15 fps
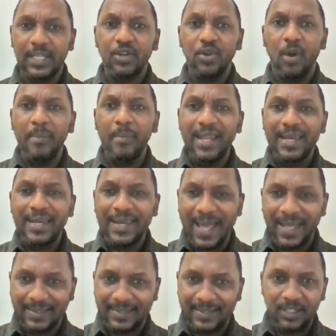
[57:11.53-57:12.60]
It don't mean
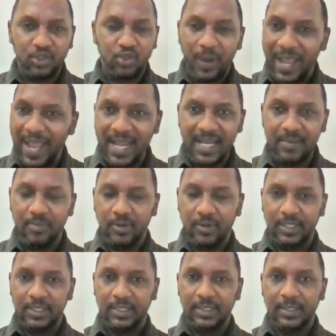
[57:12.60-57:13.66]
nothing to
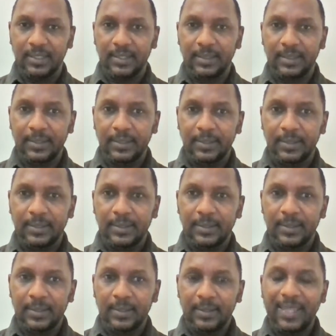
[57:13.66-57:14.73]
anybody.
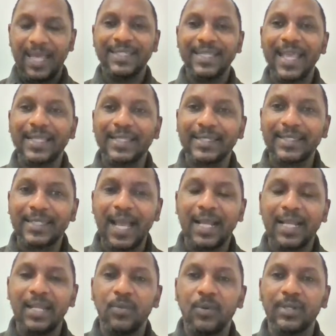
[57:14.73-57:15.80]
That's
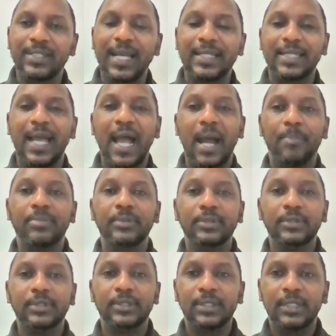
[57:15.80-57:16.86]
exactly what has
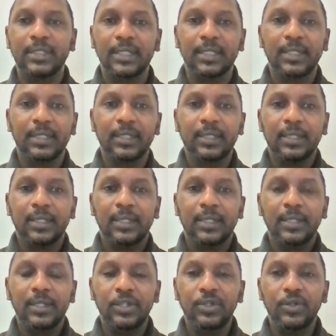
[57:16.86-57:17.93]
happened.
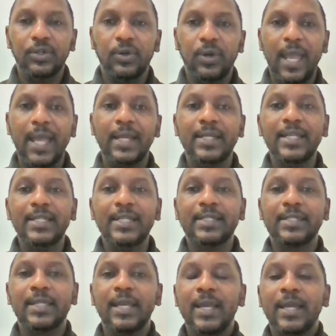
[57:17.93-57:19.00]
And
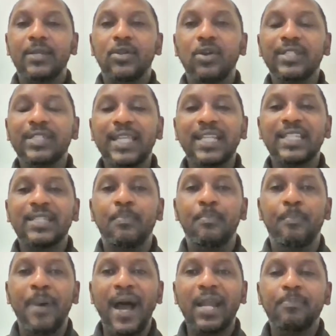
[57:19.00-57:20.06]
this don't set
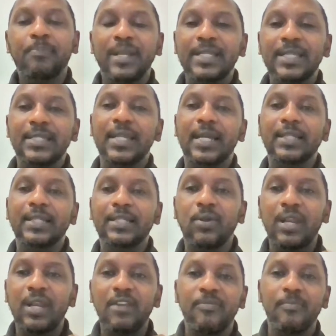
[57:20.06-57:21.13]
bad precedent. It
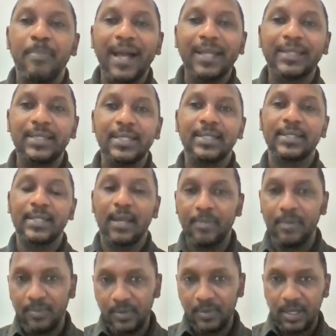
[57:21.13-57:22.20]
don't left bad taste now
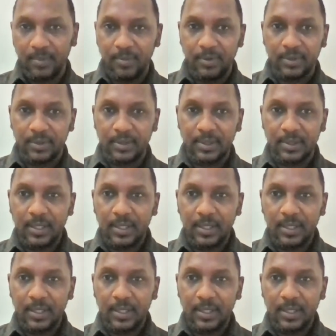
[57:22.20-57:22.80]
people them out.